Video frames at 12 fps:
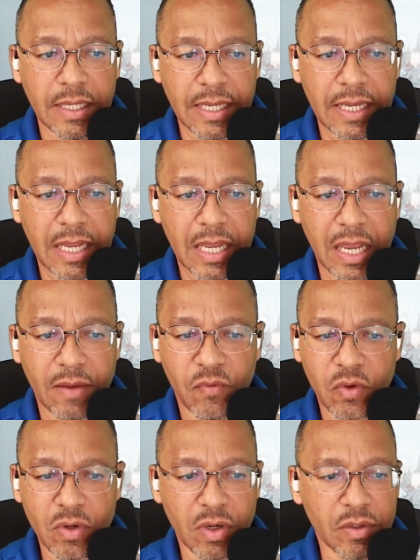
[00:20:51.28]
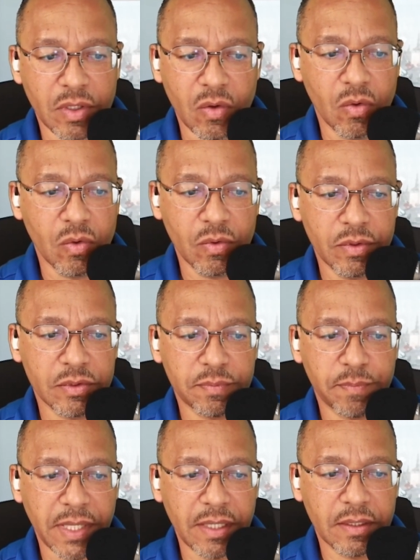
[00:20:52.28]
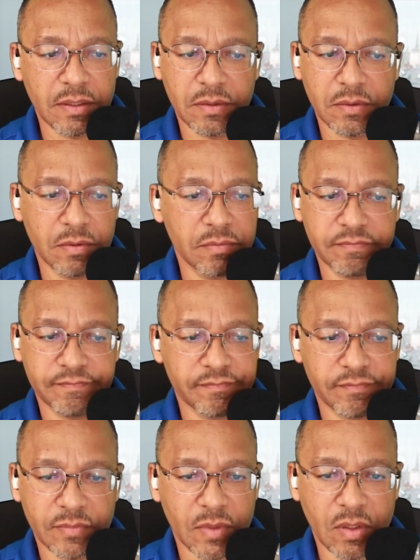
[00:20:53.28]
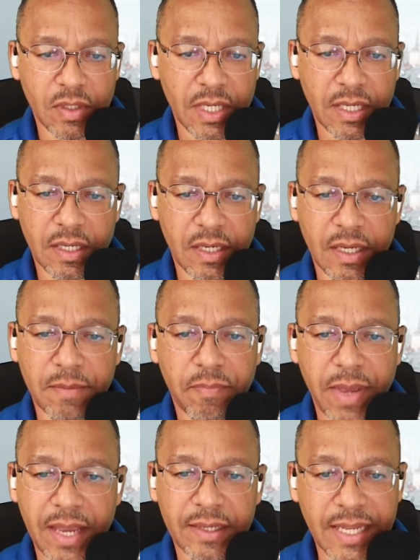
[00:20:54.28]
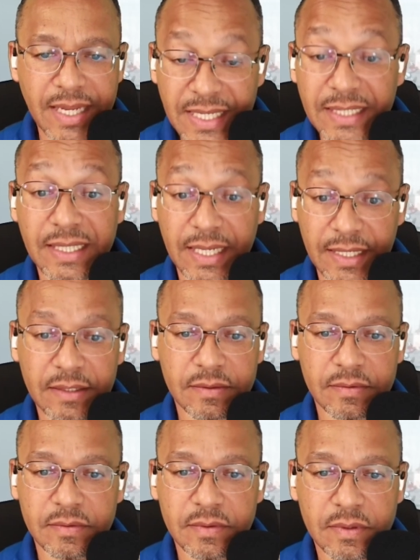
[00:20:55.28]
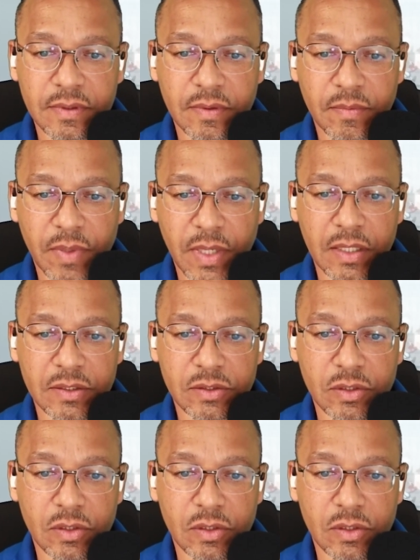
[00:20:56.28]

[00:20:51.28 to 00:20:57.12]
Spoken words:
If you don't know who you're speaking to, you're not going to impact anything because you're